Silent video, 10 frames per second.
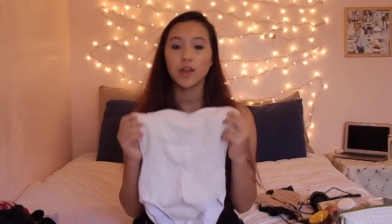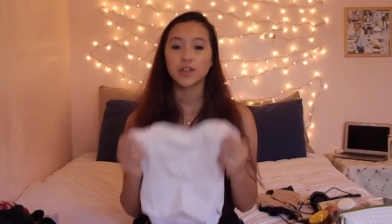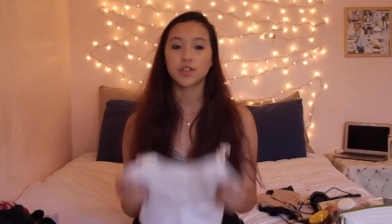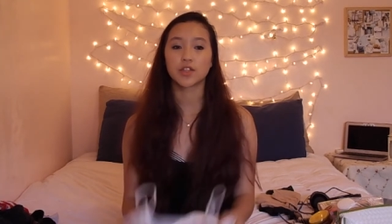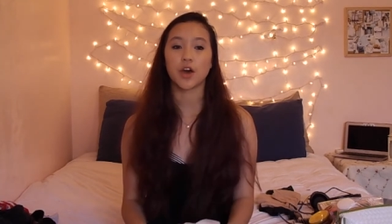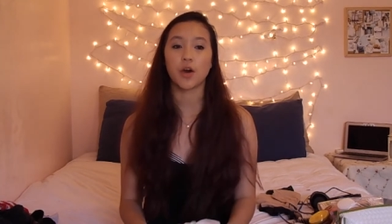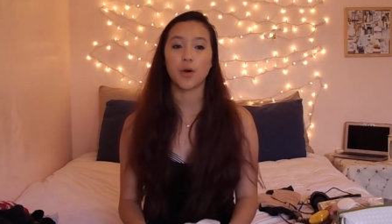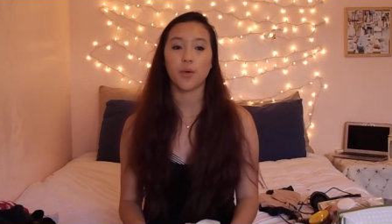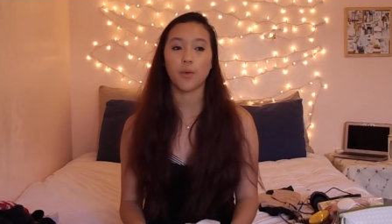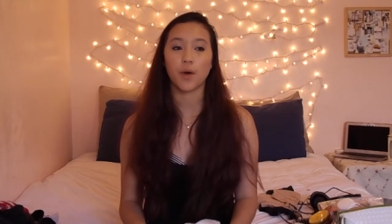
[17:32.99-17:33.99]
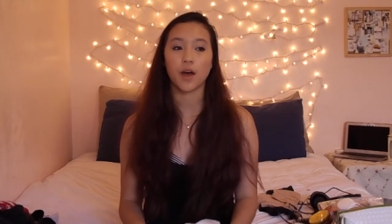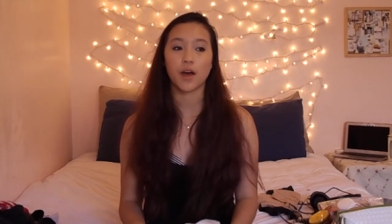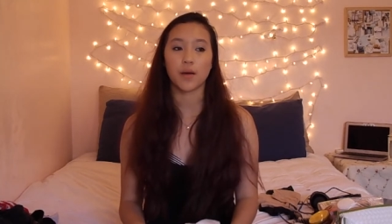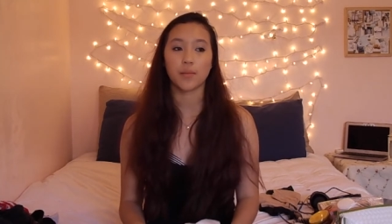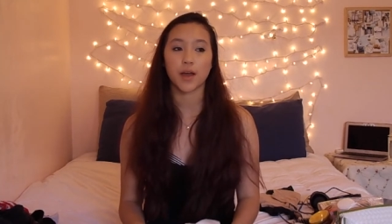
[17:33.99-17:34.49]
so
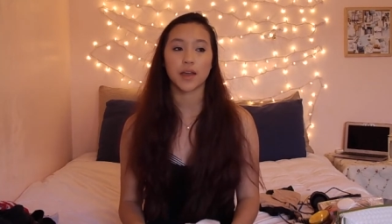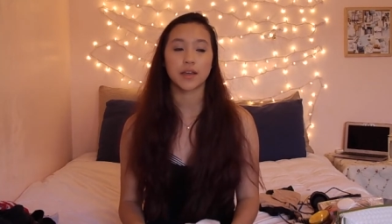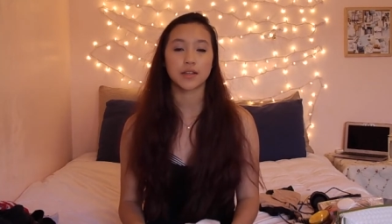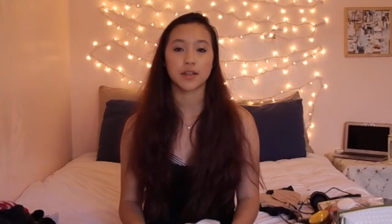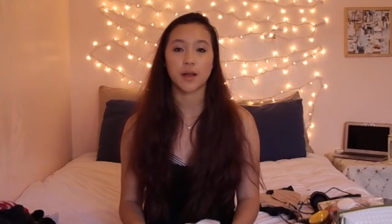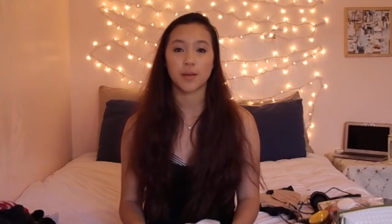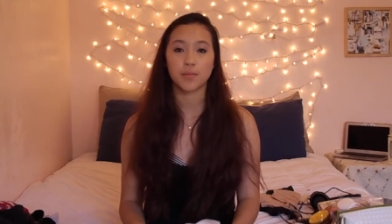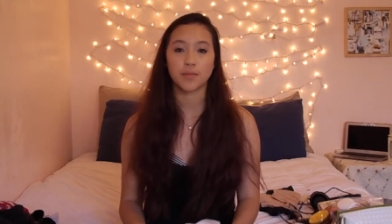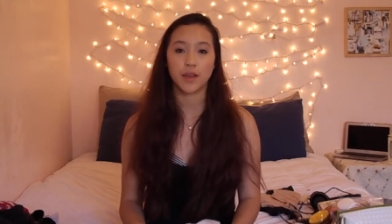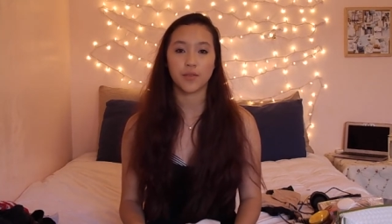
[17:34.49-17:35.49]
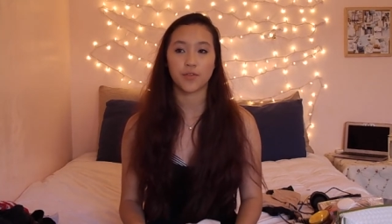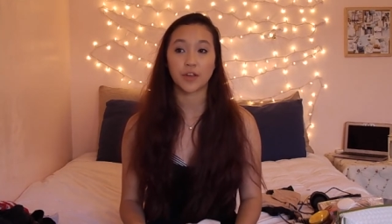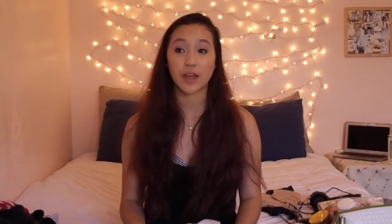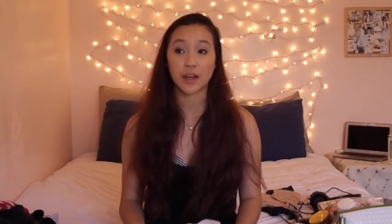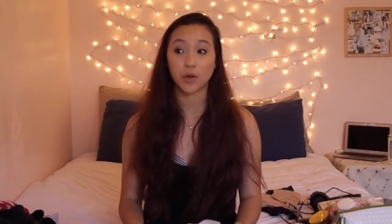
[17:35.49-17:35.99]
um, I ended up like
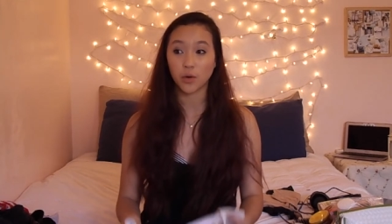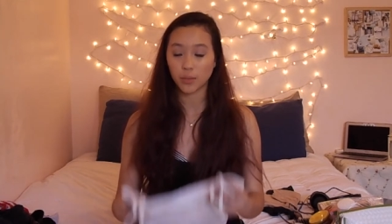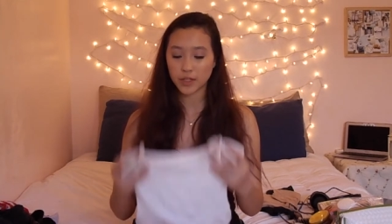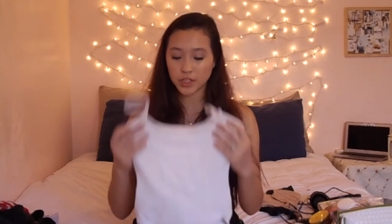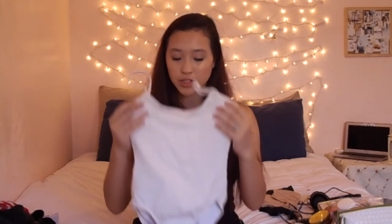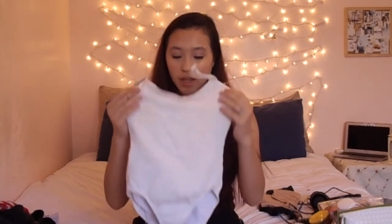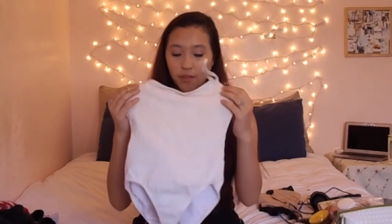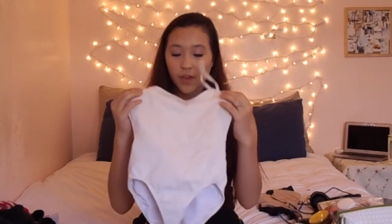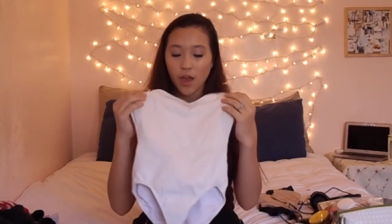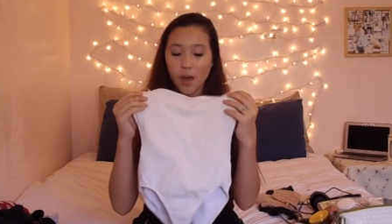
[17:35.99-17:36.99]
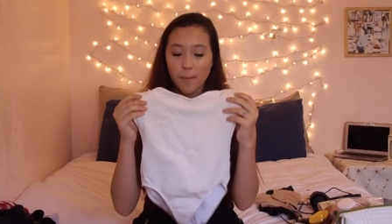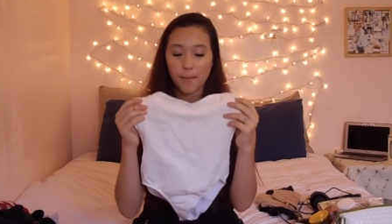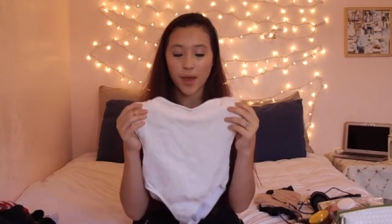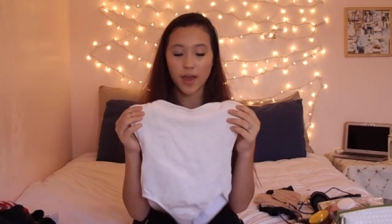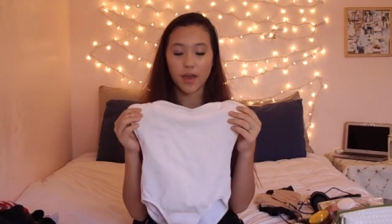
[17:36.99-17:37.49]
forgetting a whole bunch of stuff.
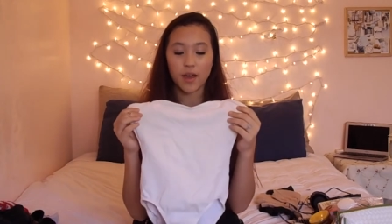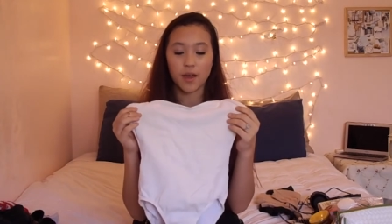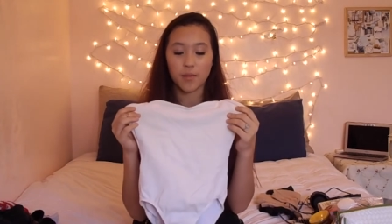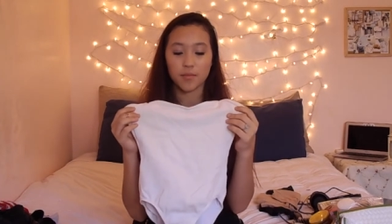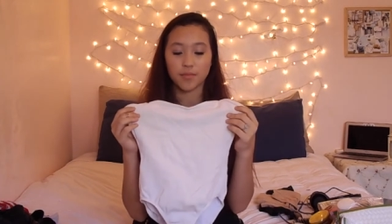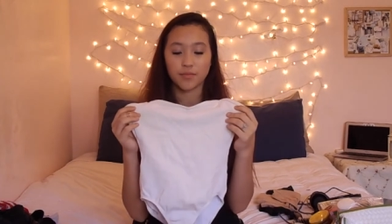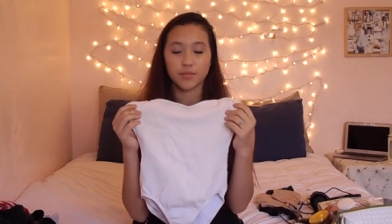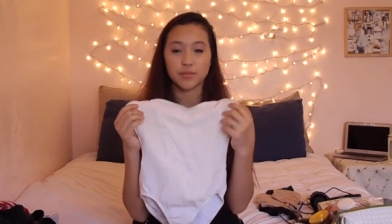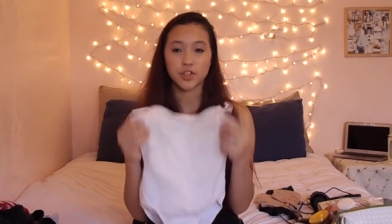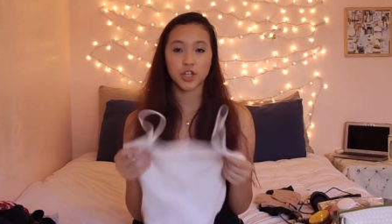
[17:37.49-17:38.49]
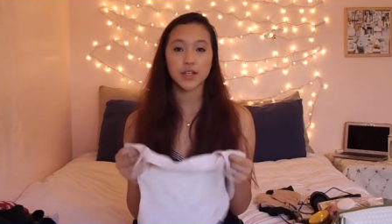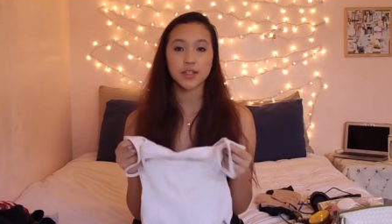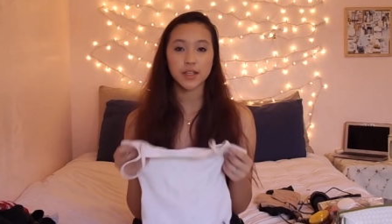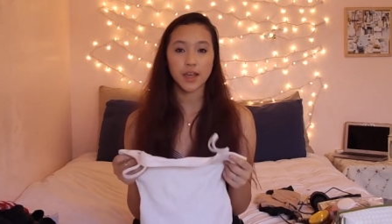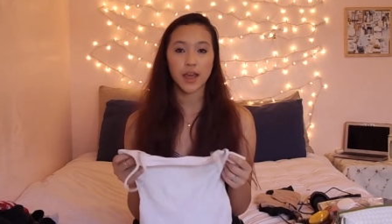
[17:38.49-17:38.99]
But um,
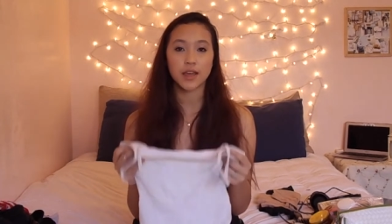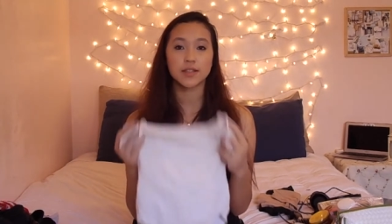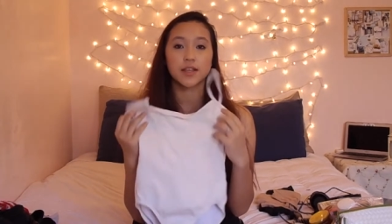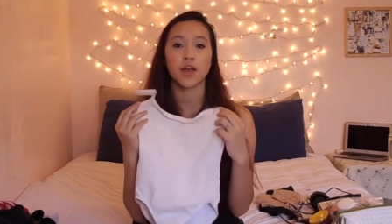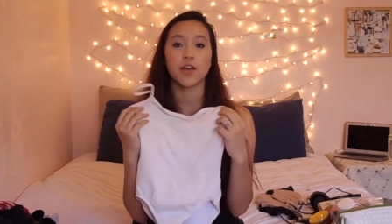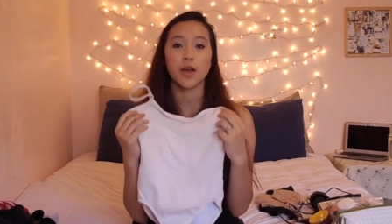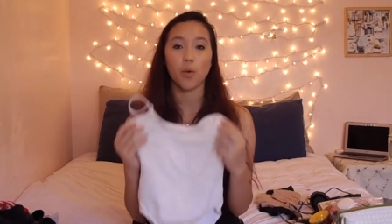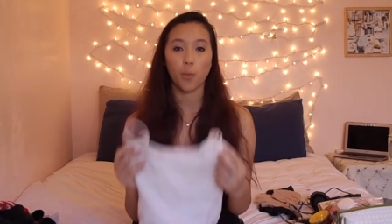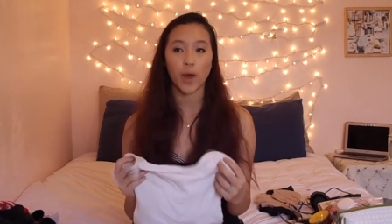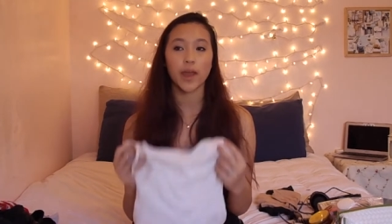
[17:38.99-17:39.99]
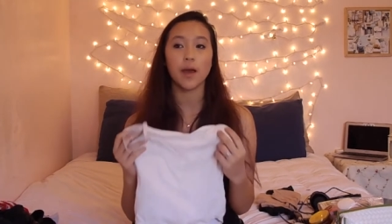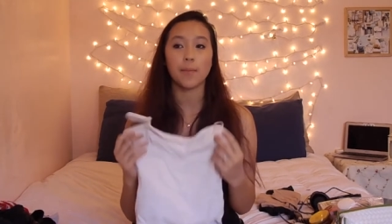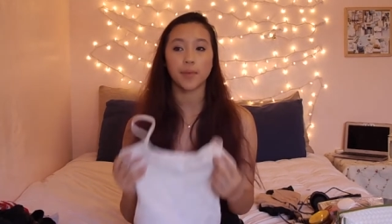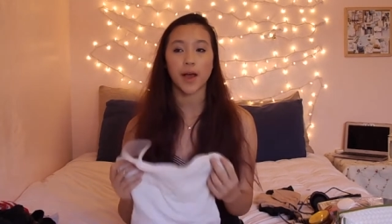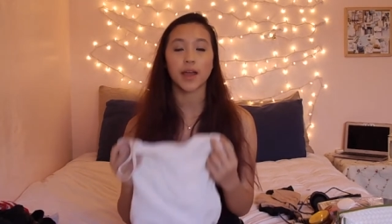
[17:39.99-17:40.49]
just in case, carry a white,
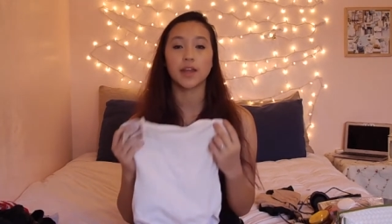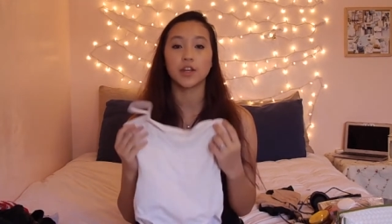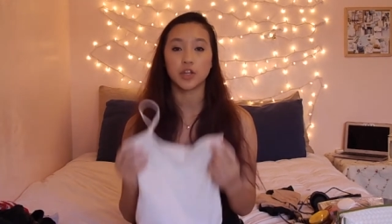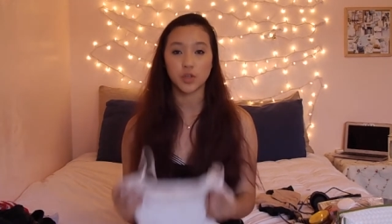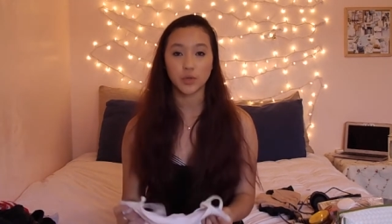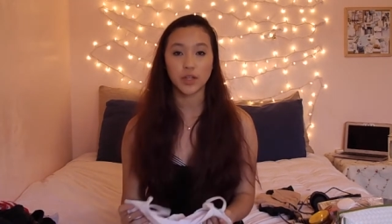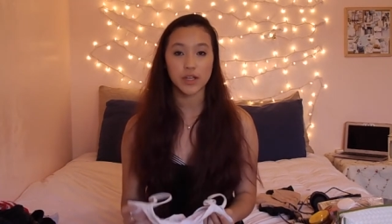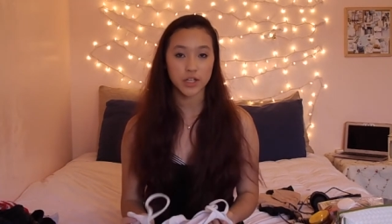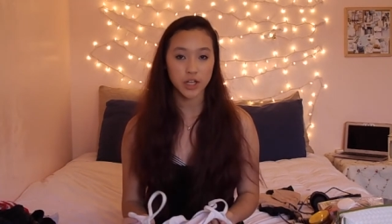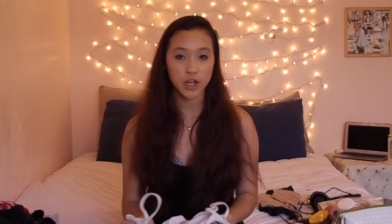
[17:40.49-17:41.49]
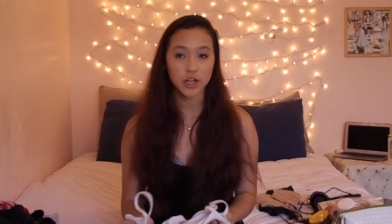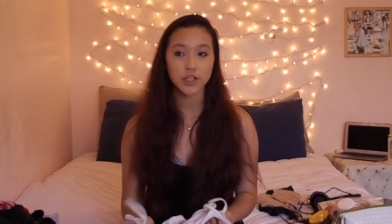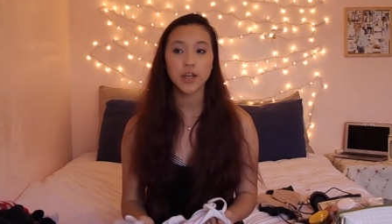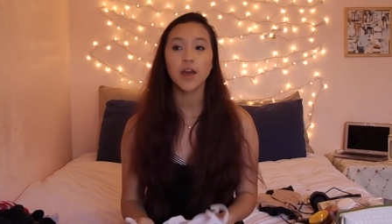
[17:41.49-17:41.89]
a black, and a nude leotard.